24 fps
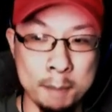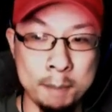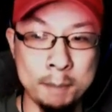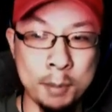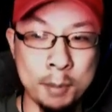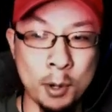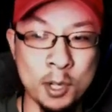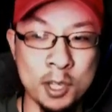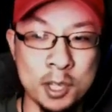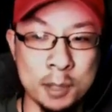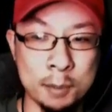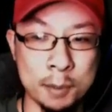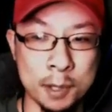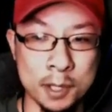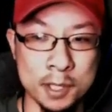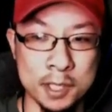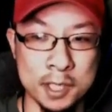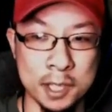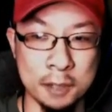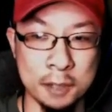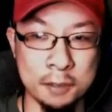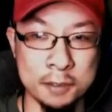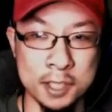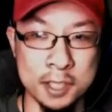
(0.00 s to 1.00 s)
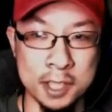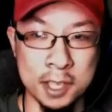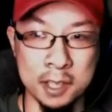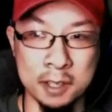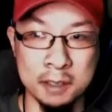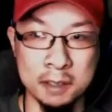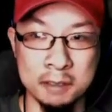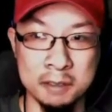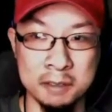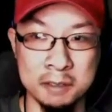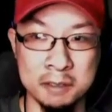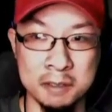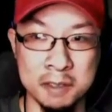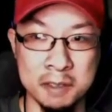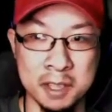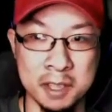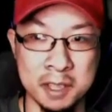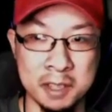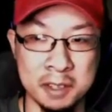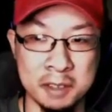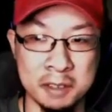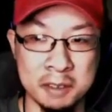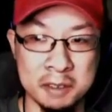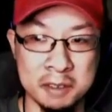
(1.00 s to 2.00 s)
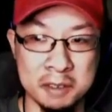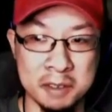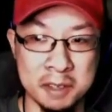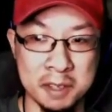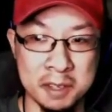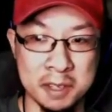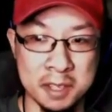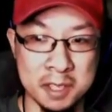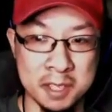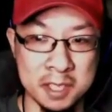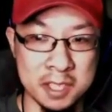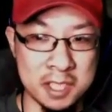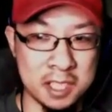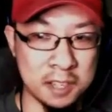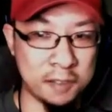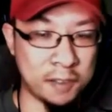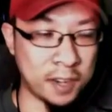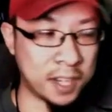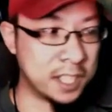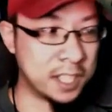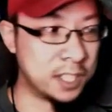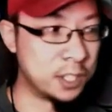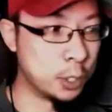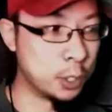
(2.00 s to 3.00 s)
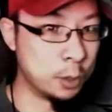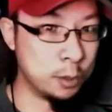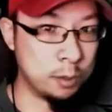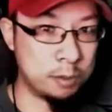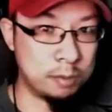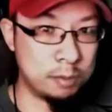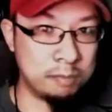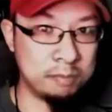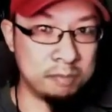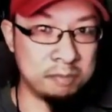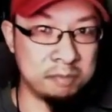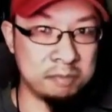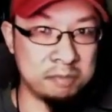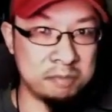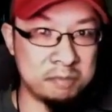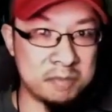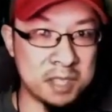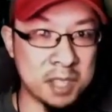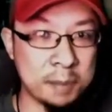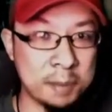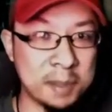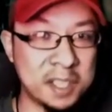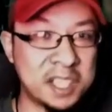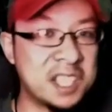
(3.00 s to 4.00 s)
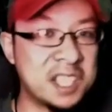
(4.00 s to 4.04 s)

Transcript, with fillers: pushing myself to, to see if I can do something